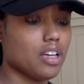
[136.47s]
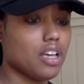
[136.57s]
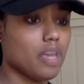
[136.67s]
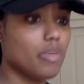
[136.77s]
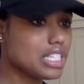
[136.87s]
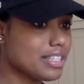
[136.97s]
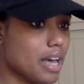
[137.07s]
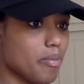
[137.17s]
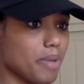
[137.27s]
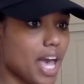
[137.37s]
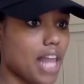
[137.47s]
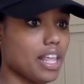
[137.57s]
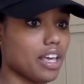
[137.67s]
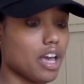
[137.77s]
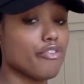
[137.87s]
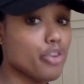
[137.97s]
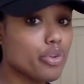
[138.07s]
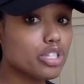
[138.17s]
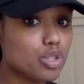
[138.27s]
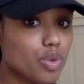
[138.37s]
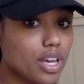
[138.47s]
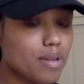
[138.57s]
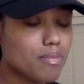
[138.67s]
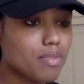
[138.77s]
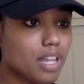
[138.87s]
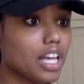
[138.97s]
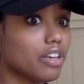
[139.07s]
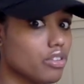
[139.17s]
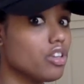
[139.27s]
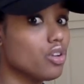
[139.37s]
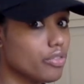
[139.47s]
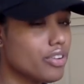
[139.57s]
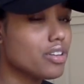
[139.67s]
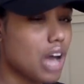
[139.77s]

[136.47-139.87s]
it wasn't that bad. Like, if you could swim, like, if you're,